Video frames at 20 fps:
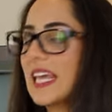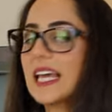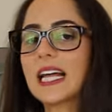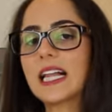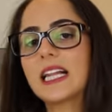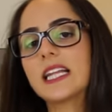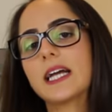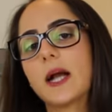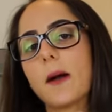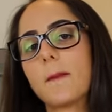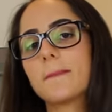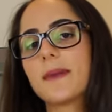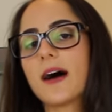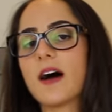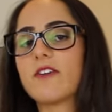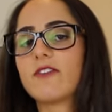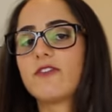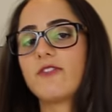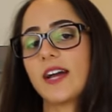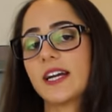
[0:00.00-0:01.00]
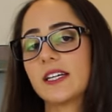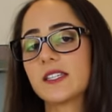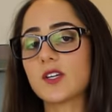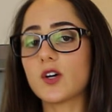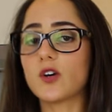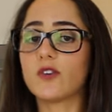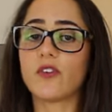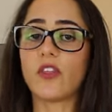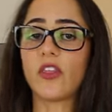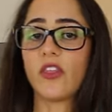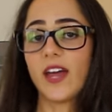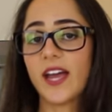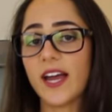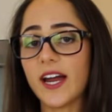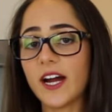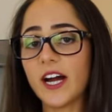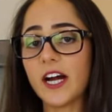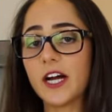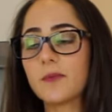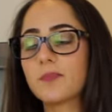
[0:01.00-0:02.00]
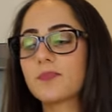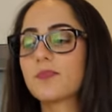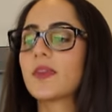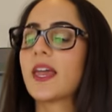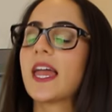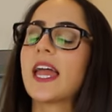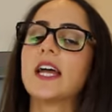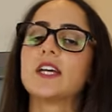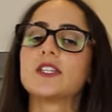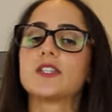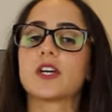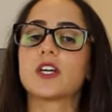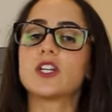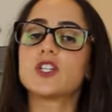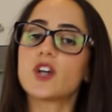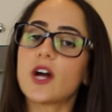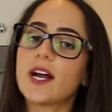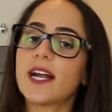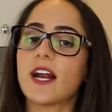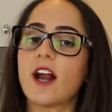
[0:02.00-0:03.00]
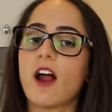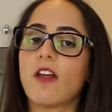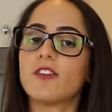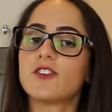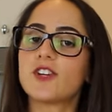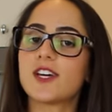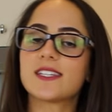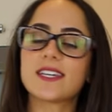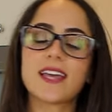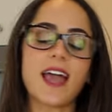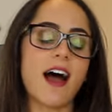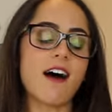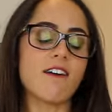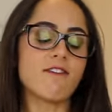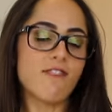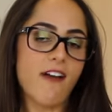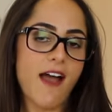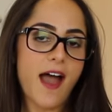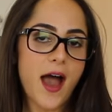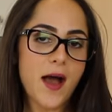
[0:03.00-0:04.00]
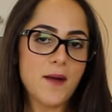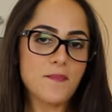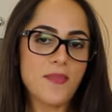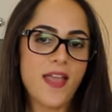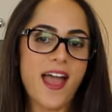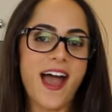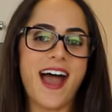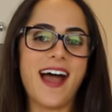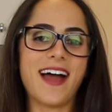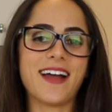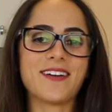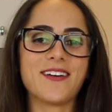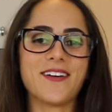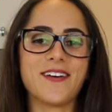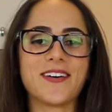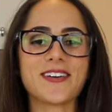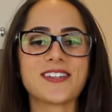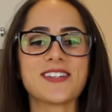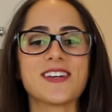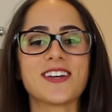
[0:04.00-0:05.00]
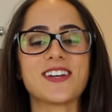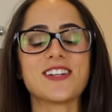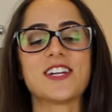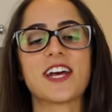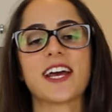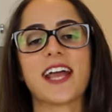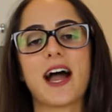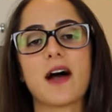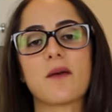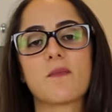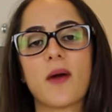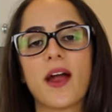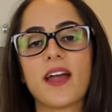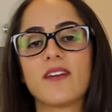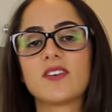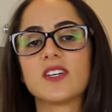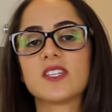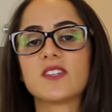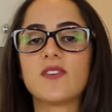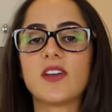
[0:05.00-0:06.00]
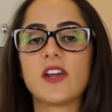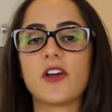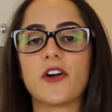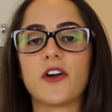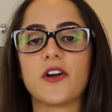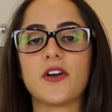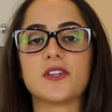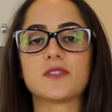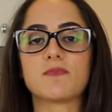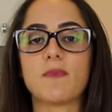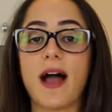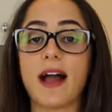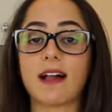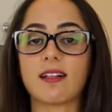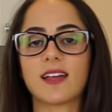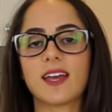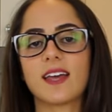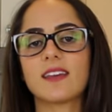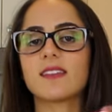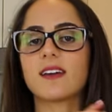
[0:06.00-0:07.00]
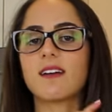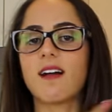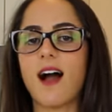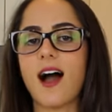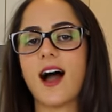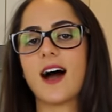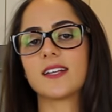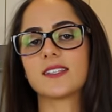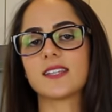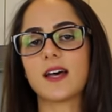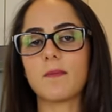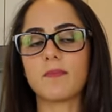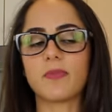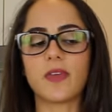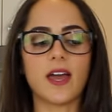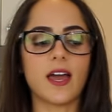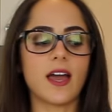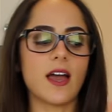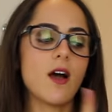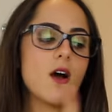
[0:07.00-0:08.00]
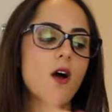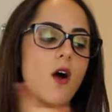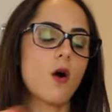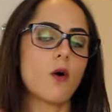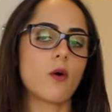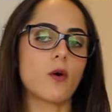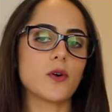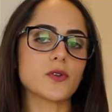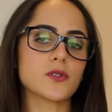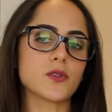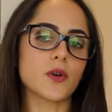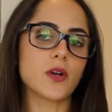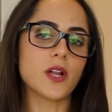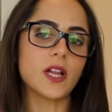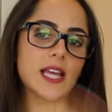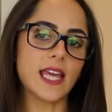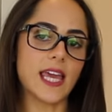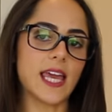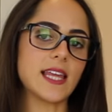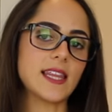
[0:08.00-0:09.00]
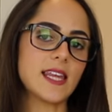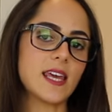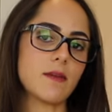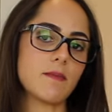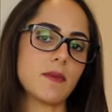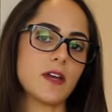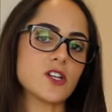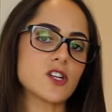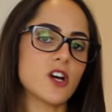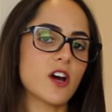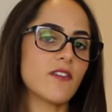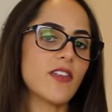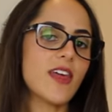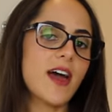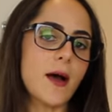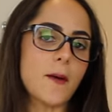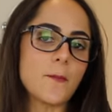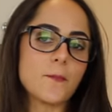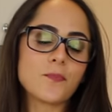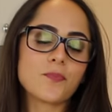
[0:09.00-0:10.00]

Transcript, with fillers: click my face over there so you can join in on the Jess Account Fam, and also you can check out previous videos by clicking the cards up there or also clicking the image over there.